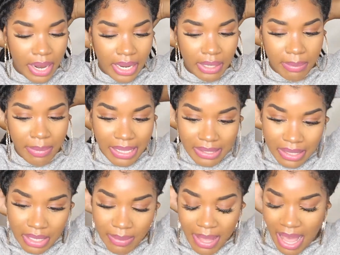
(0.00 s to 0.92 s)
and the best
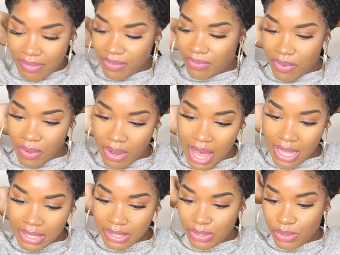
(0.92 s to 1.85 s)
thing about having faux
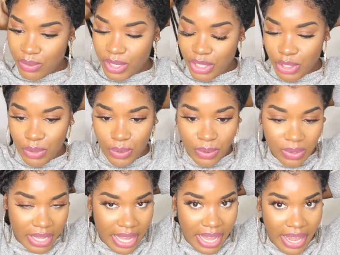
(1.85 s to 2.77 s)
locs is you can
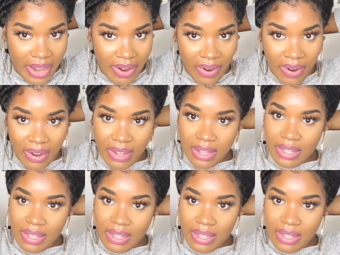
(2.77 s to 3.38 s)
use the hair